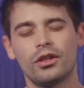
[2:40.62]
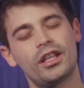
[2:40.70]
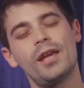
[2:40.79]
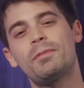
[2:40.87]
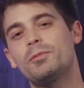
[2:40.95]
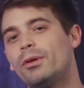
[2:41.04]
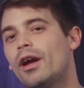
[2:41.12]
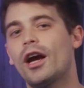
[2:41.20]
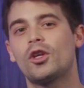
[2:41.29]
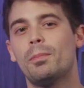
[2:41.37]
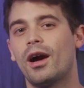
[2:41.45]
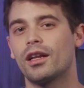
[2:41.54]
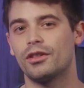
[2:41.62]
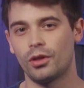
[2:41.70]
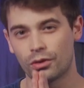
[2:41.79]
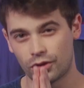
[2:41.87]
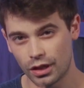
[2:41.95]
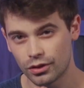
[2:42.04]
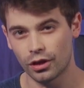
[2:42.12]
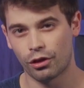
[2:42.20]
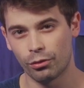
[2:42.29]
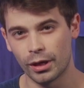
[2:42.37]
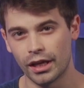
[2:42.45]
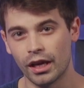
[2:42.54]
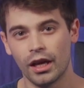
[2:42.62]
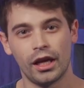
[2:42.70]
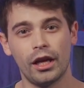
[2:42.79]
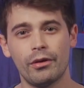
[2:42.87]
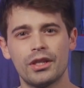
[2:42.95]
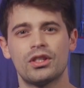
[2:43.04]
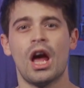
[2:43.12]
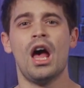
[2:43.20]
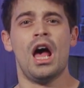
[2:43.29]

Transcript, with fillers: So to keep us preoccupied until Season 3, here is